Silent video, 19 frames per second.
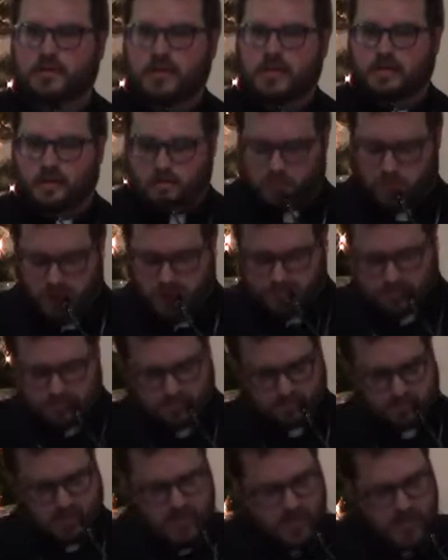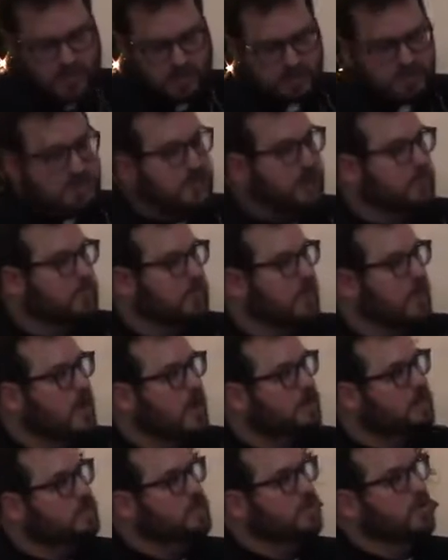and the promise of God being
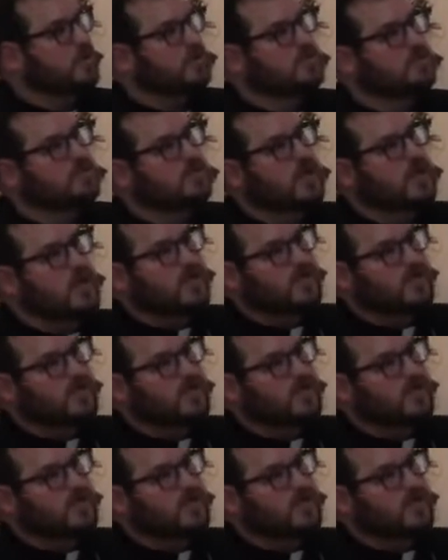applied to us,